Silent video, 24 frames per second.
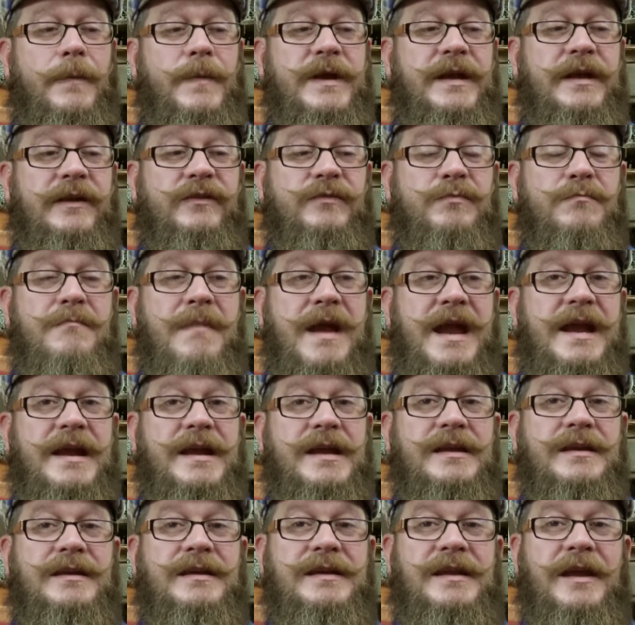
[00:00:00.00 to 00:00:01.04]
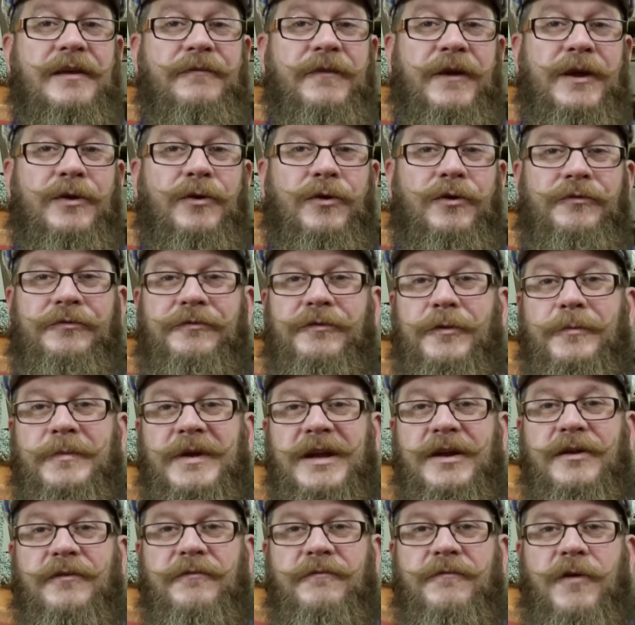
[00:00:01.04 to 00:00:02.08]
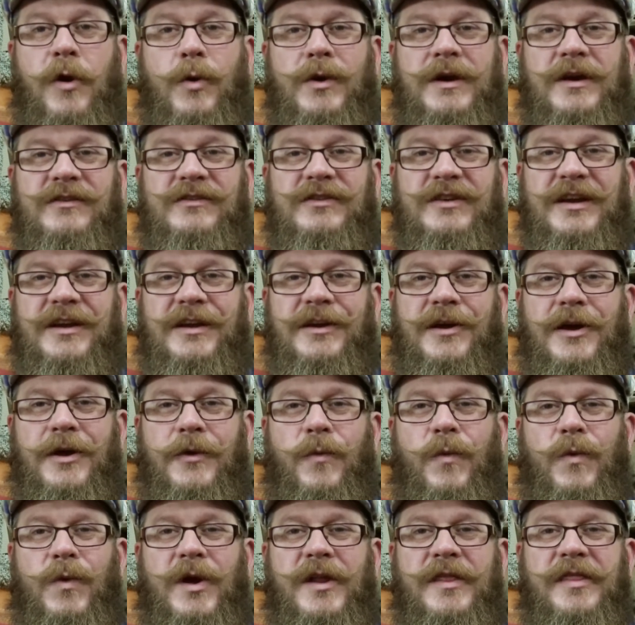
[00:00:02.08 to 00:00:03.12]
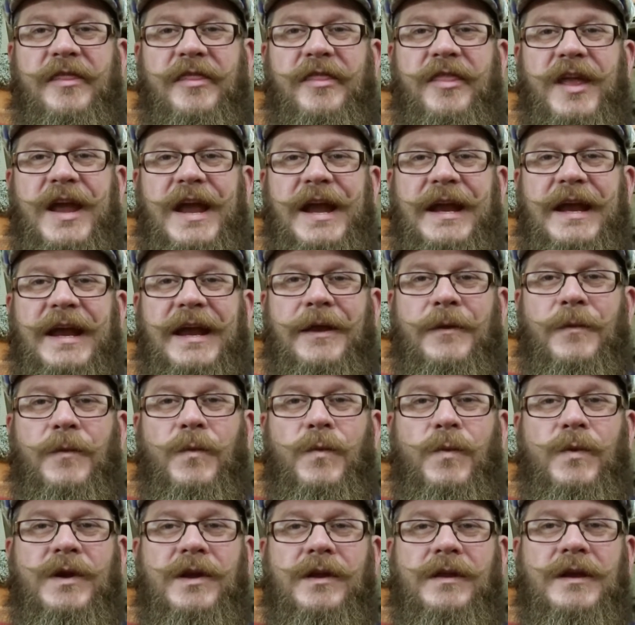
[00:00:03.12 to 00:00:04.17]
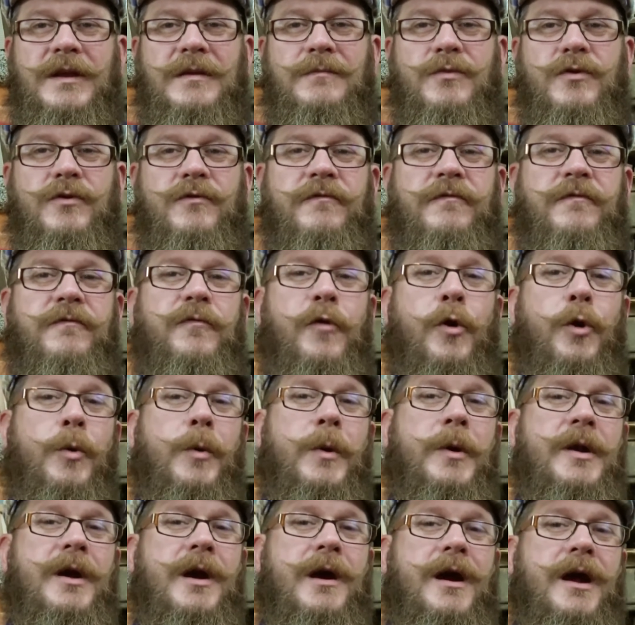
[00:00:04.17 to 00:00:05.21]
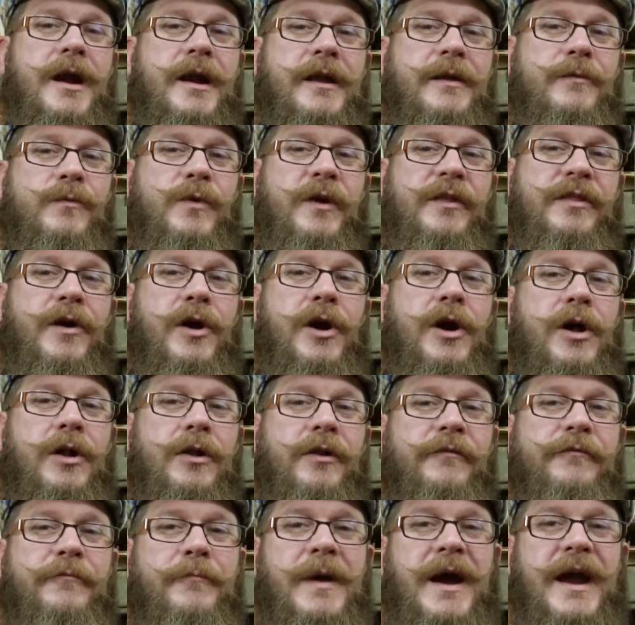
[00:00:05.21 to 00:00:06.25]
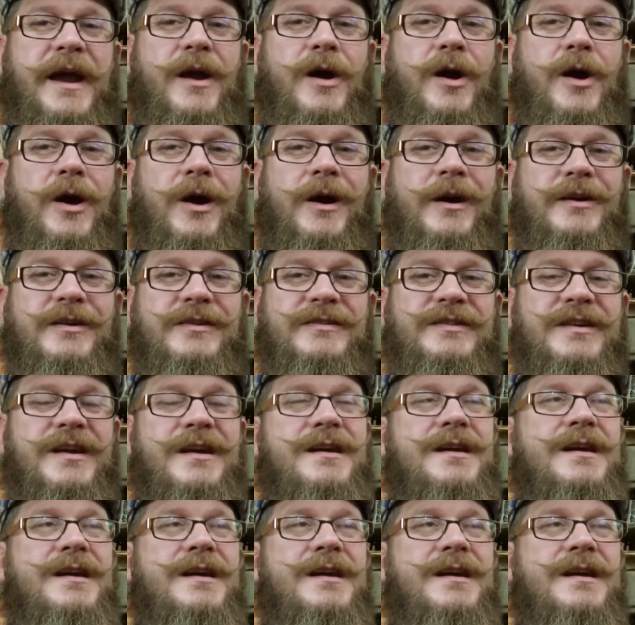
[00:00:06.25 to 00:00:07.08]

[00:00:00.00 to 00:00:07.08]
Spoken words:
it's made it difficult for me to focus in on one thing and really move forward on it with all of my heart.